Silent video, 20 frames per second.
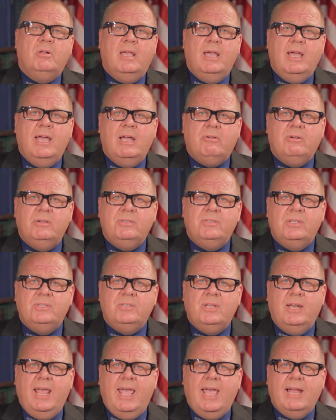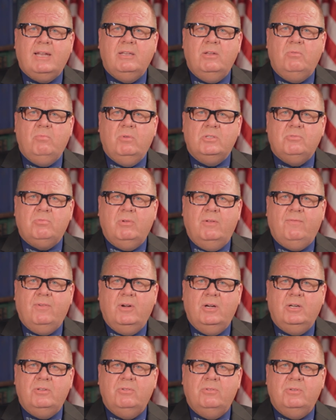Congress has enacted what's
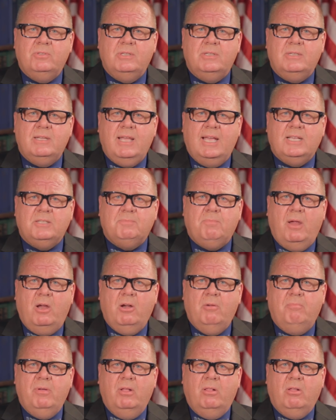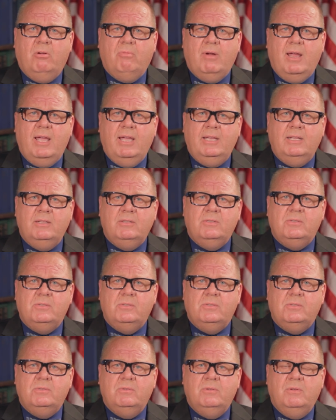referred to as the Taxpayer Bill of
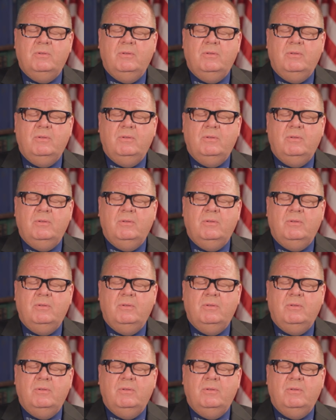Rights.